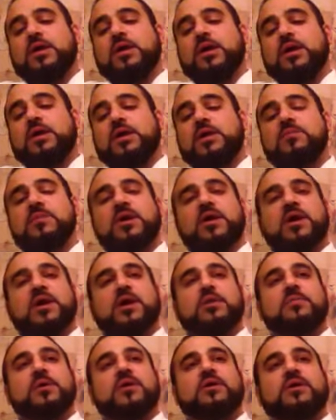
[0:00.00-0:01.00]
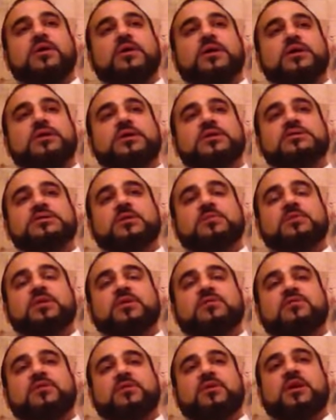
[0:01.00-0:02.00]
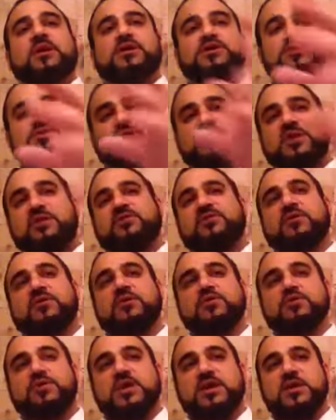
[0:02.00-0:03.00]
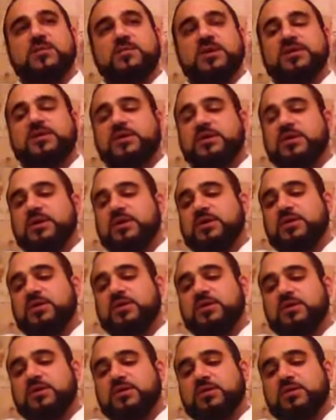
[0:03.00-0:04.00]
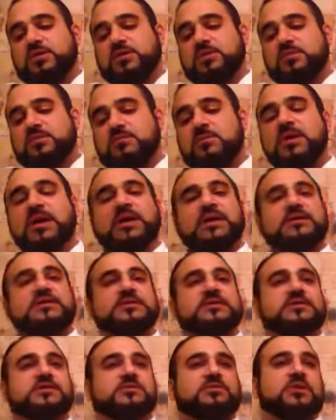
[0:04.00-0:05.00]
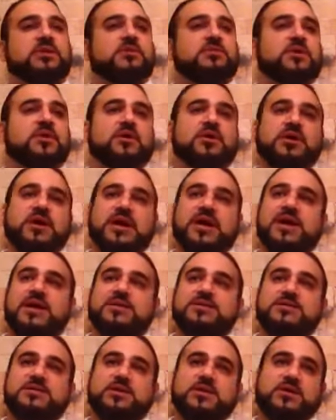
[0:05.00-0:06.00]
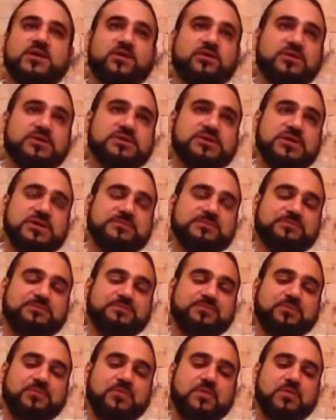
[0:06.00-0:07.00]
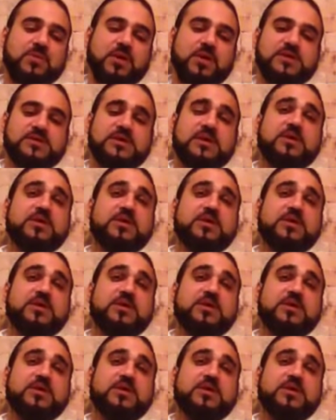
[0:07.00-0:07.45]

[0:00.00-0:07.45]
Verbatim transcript: In America, there's something very interesting, very unique about the money system that America has. And the currency is that